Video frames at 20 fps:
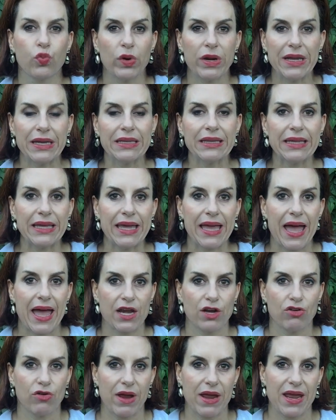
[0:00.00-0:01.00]
really
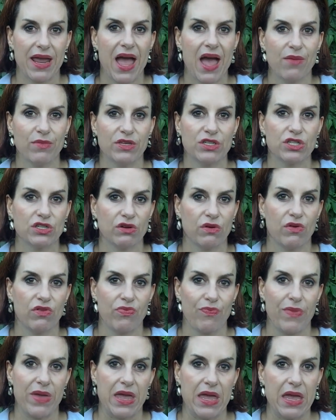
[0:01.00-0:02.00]
had great chemistry
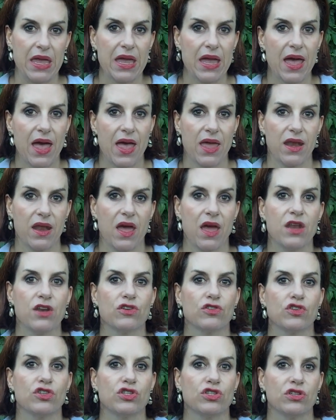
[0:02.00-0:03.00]
with me and
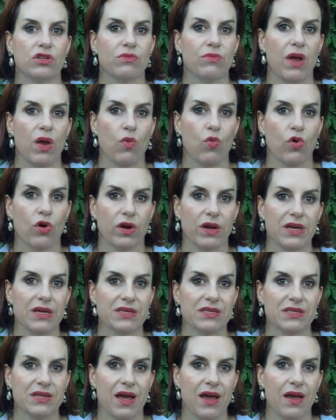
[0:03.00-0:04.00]
understood my working
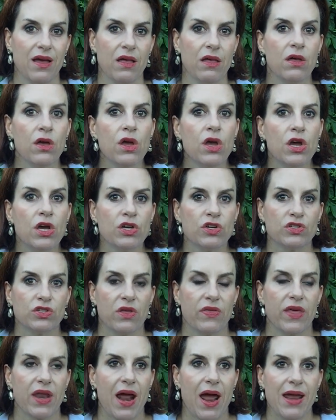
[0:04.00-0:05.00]
style
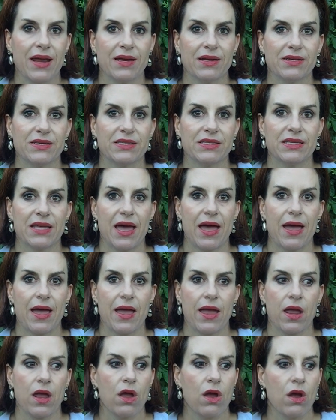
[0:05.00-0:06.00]
so that I could
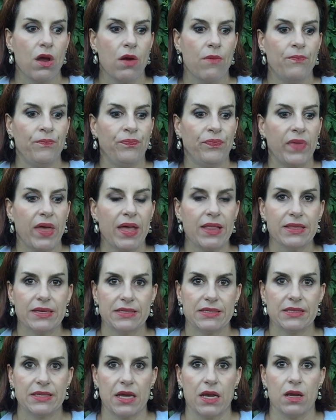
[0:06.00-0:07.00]
say, hey,
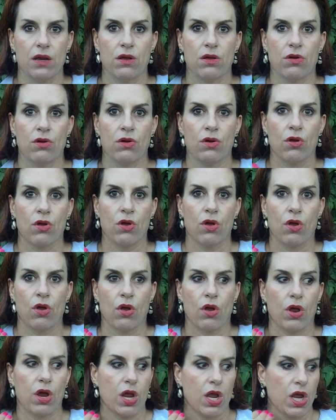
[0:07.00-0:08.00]
listen,
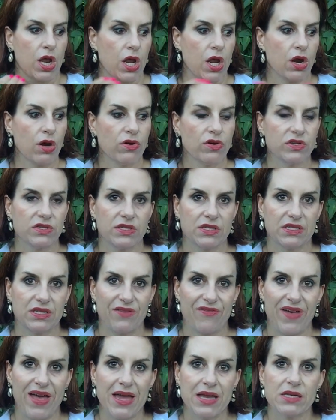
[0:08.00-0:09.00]
here's this
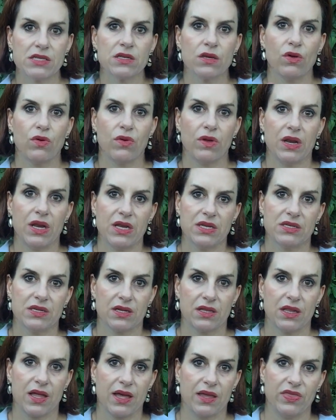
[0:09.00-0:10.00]
event. We need to
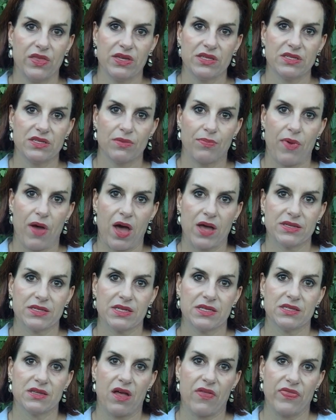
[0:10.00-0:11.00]
collect these
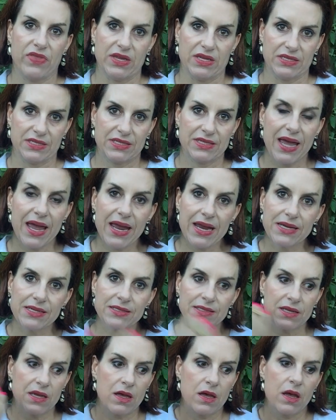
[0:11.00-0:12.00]
deposits on these
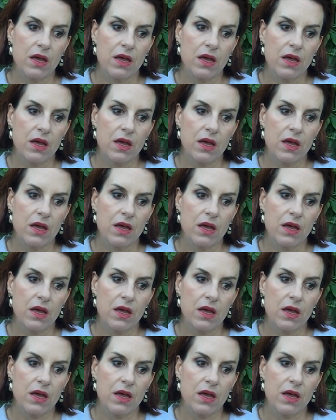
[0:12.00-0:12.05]
days.